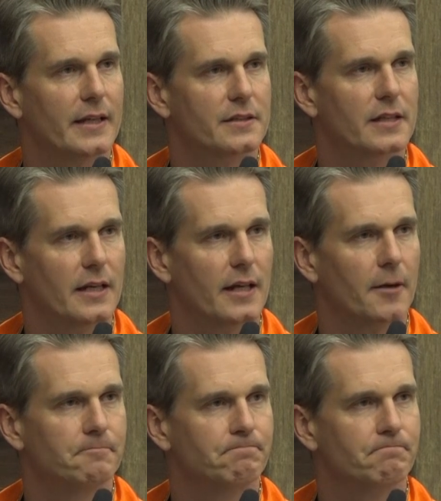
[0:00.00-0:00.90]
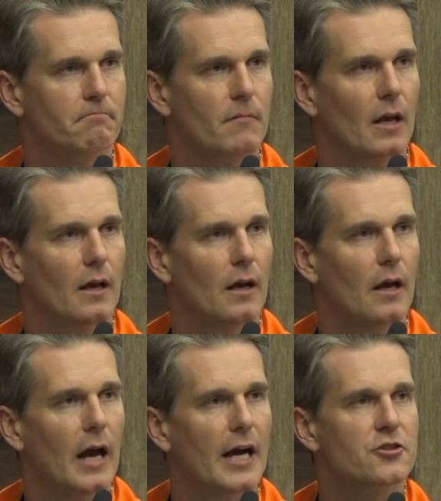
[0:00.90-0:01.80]
is India.
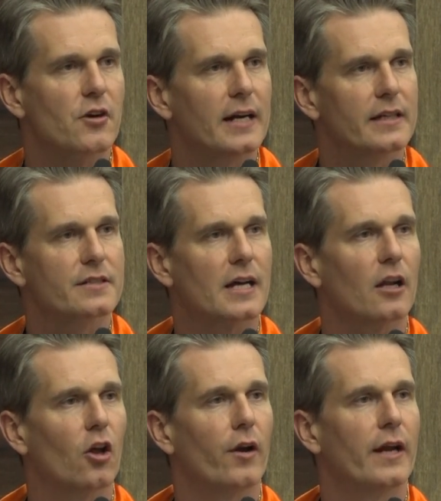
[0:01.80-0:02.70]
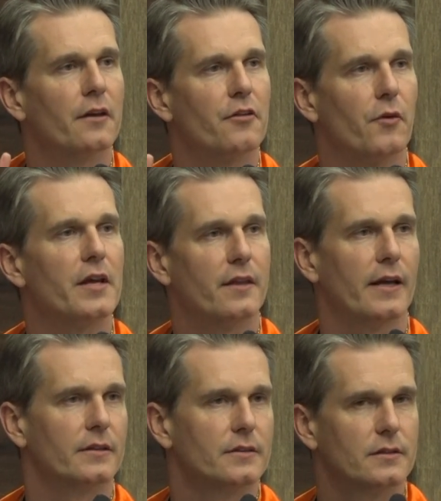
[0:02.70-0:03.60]
Australians are learning three
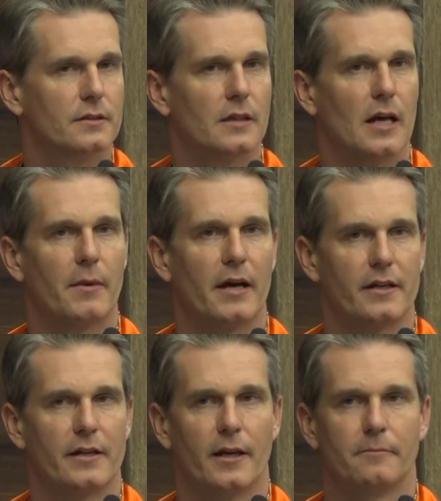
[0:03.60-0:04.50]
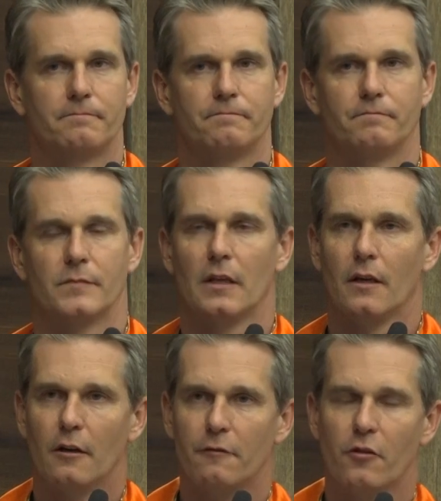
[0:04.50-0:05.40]
things about India.
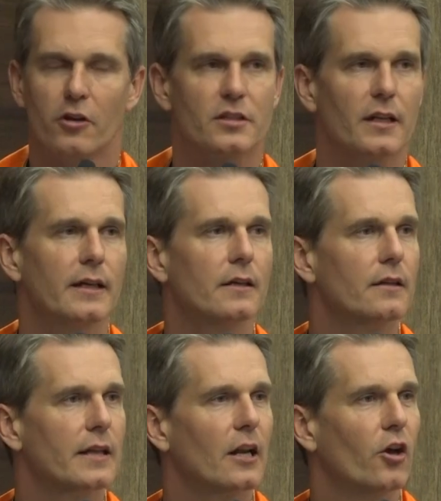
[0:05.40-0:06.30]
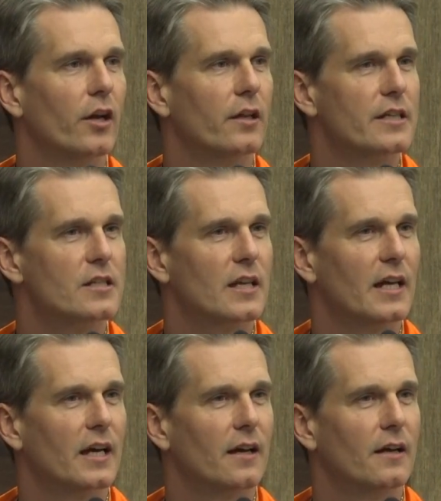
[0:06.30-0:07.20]
Firstly, they learned this
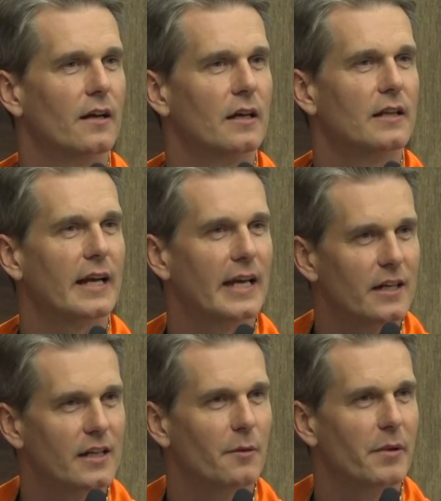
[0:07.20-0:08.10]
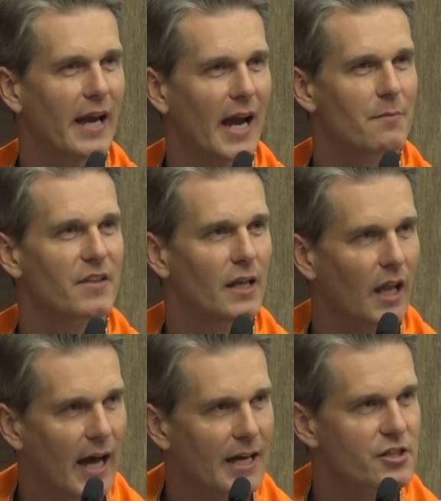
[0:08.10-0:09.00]
year that India became the
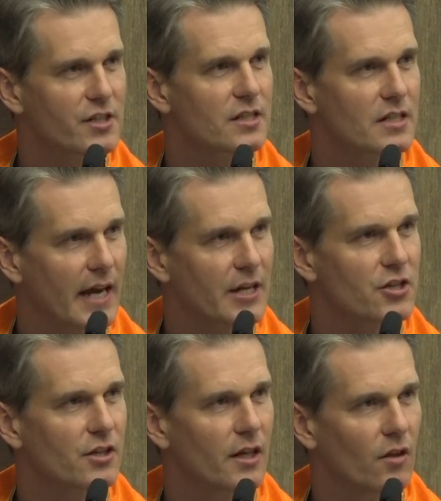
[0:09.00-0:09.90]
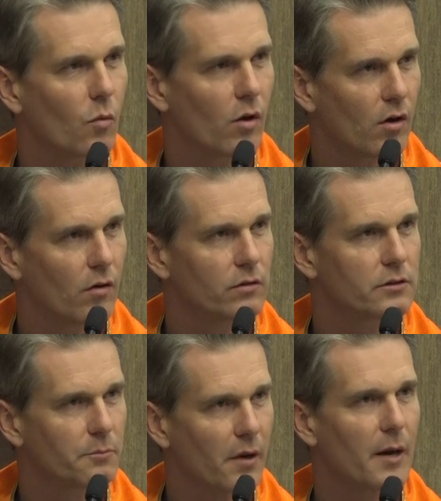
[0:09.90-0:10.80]
largest nation in the
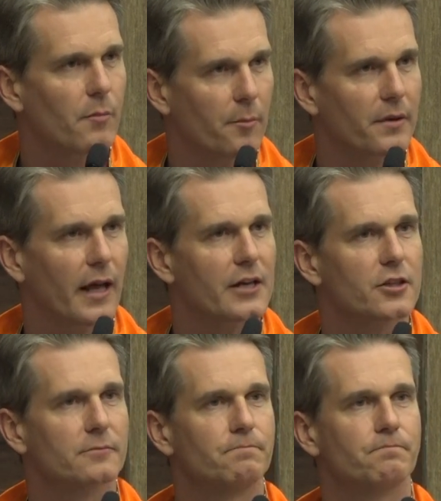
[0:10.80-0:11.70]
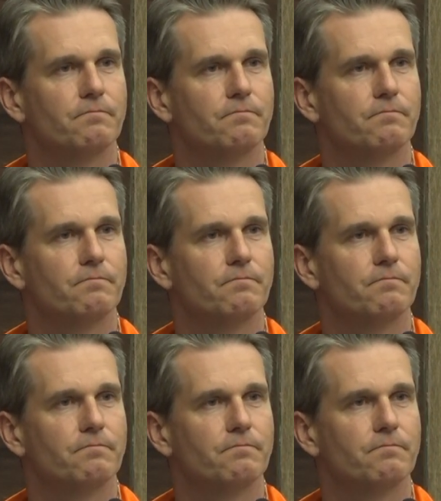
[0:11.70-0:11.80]
world by population.